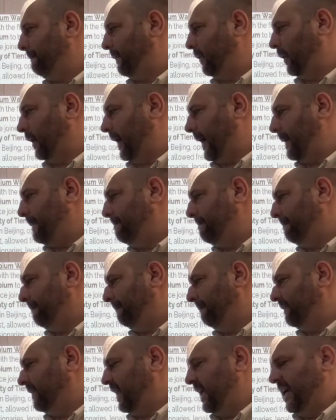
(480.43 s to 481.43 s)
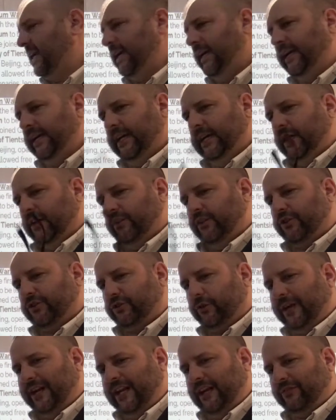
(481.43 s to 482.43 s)
Okay? The
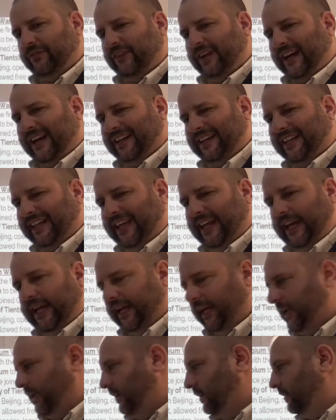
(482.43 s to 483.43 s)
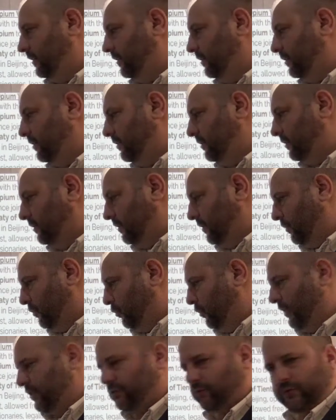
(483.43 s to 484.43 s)
Treaty of Nanking,
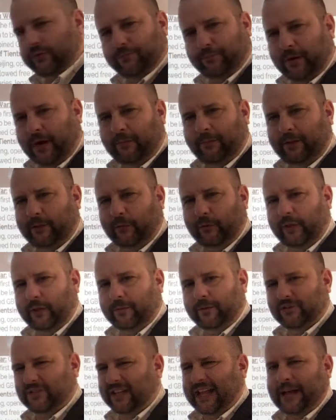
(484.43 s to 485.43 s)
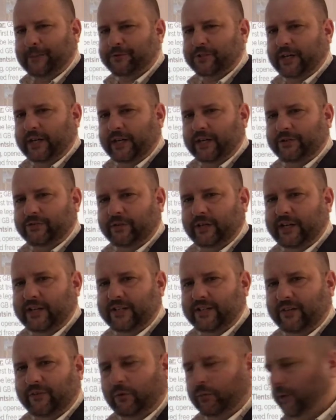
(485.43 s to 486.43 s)
which was probably one of the most lopsided
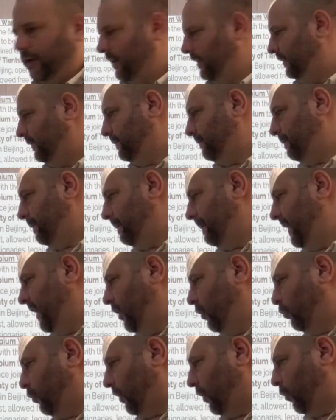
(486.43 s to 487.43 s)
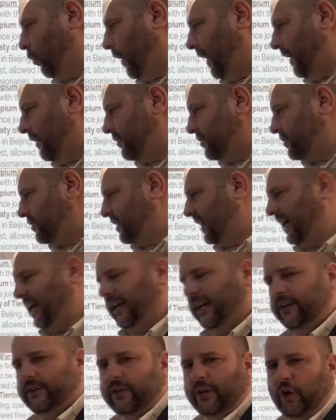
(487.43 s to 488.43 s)
treaties ever written, requires
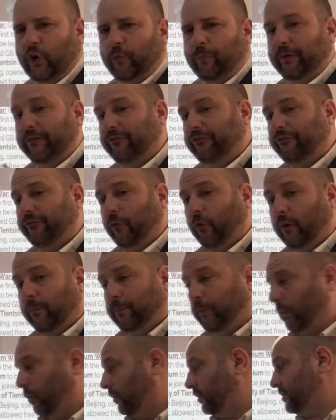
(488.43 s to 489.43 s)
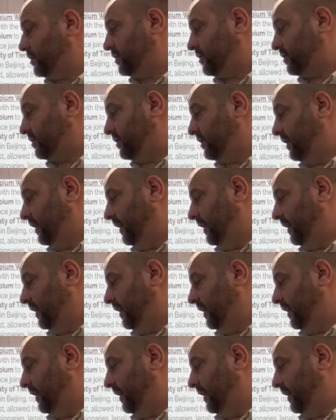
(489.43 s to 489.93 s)
China to open 4 ports,